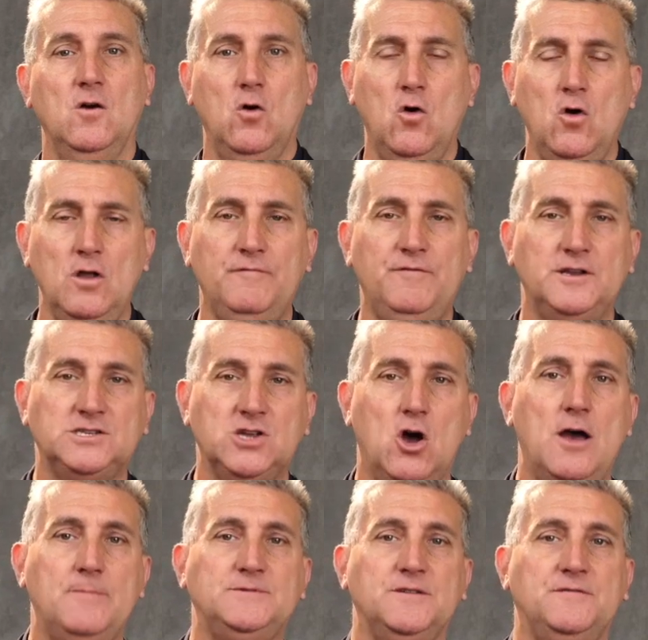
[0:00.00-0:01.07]
All of the
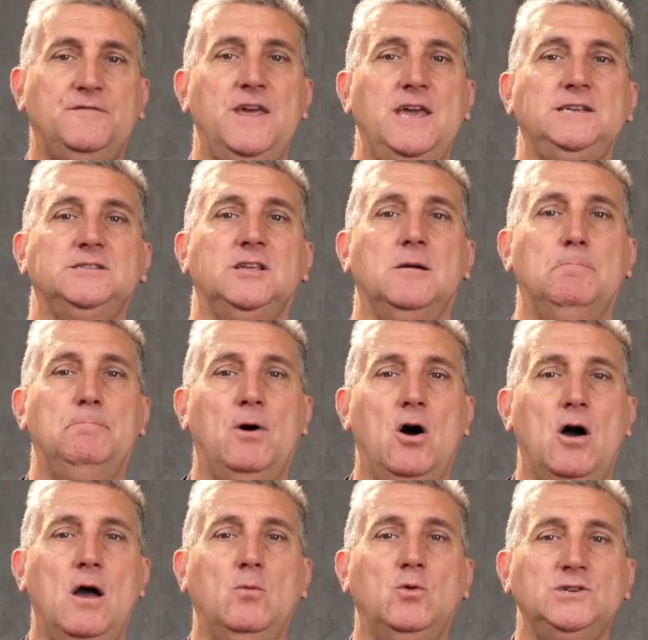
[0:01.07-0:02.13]
types of things that a
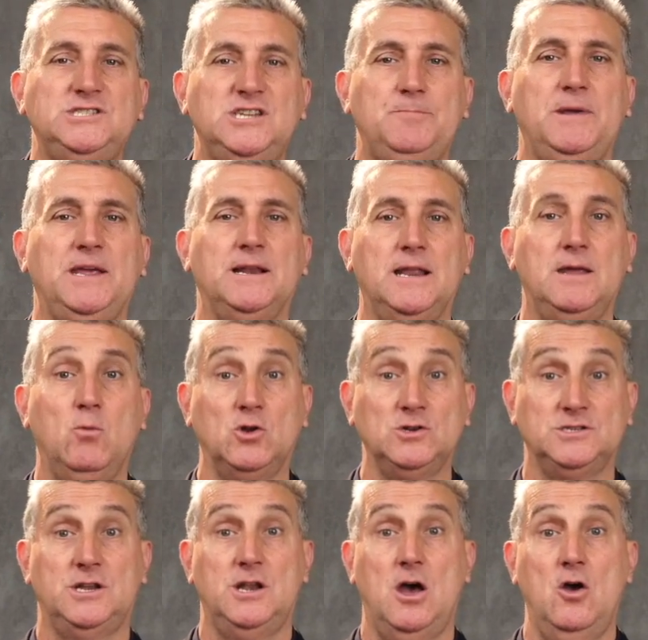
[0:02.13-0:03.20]
buyer would typically
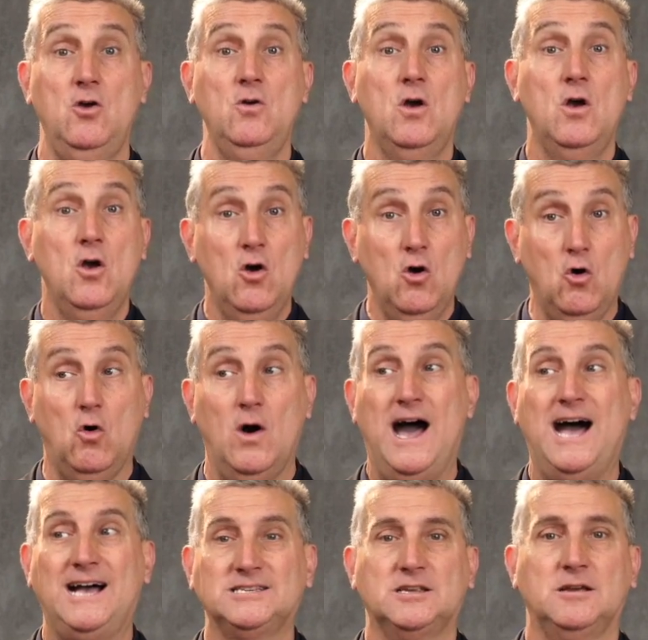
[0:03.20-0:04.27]
want to know or
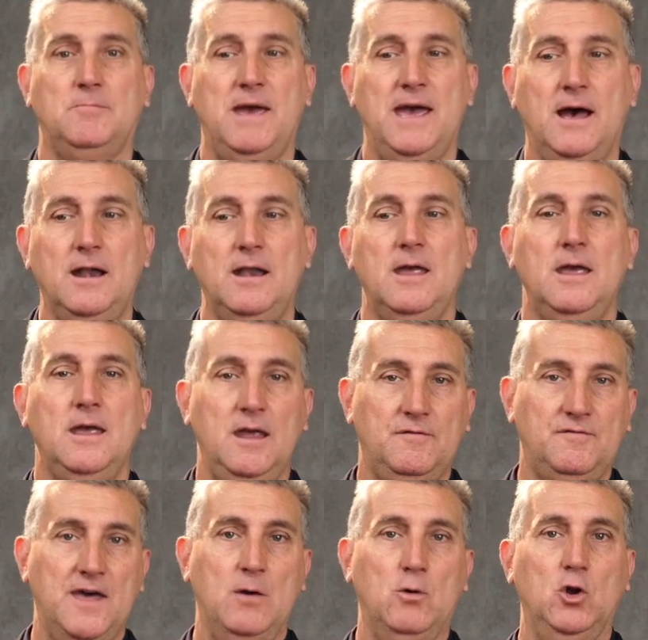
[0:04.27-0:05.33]
ask about
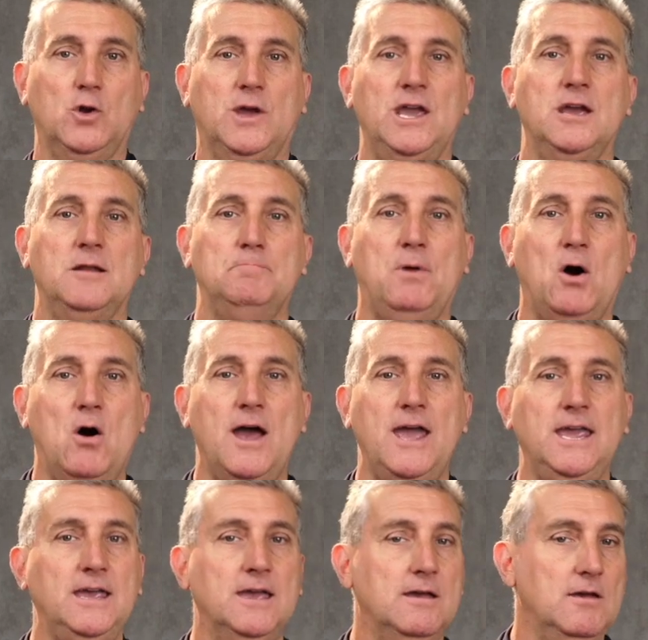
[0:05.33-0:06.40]
if they were looking at
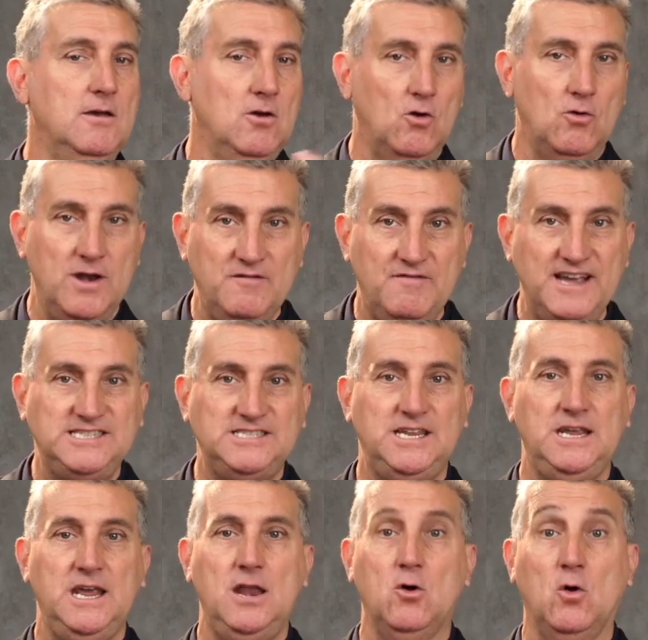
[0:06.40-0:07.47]
buying or
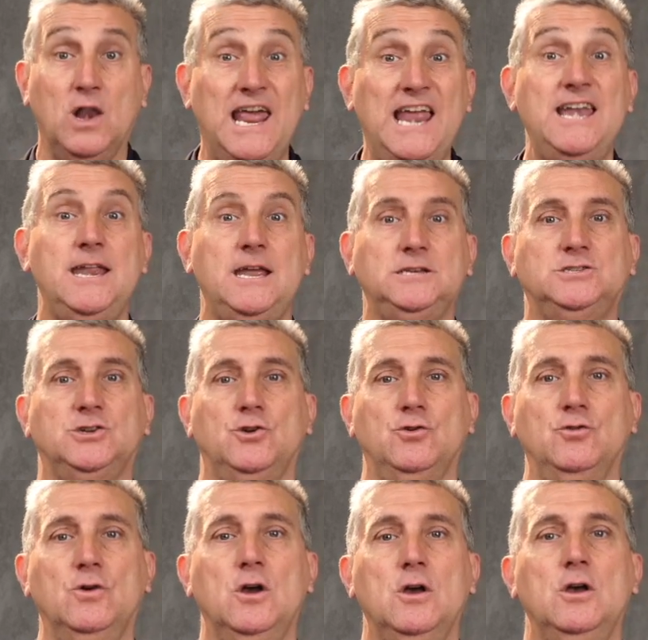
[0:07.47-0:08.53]
investing in or lending
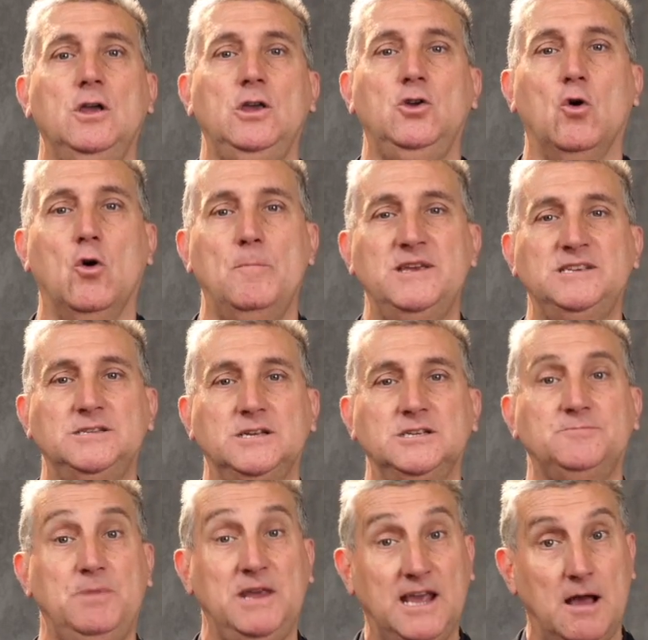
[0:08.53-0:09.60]
to your
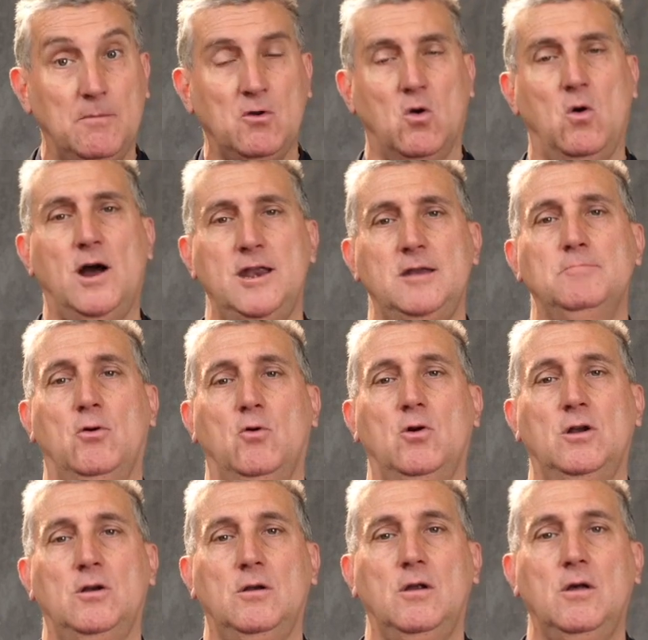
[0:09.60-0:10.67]
business become quite
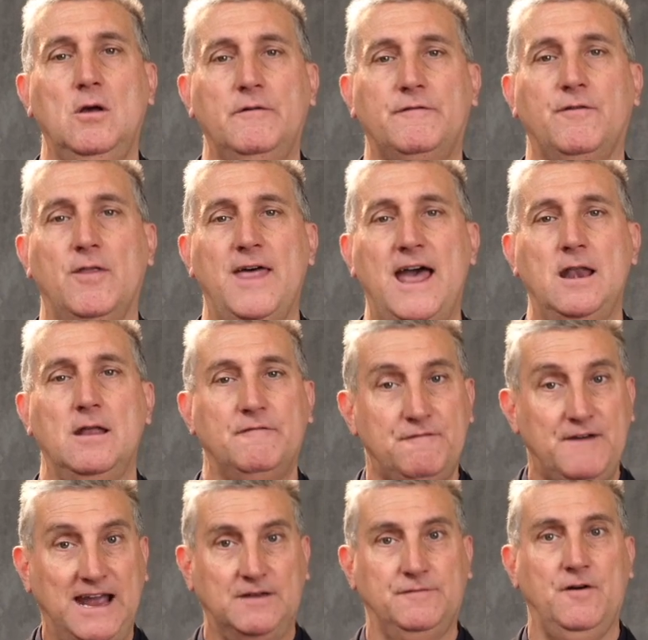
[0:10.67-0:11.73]
important for that
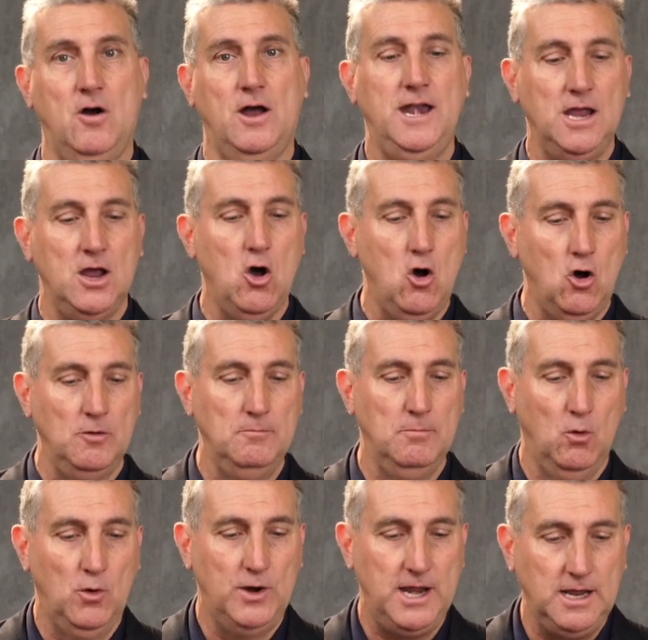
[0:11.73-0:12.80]
fact-finding,
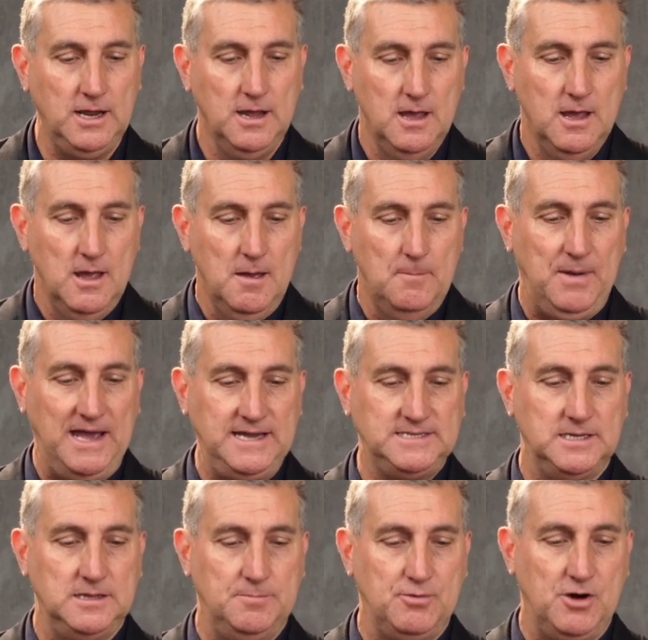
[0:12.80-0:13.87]
onboarding
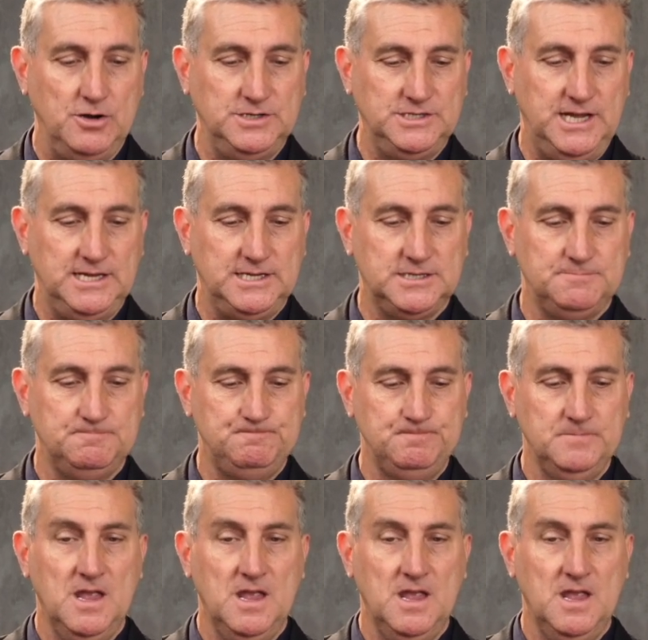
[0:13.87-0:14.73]
piece of the process.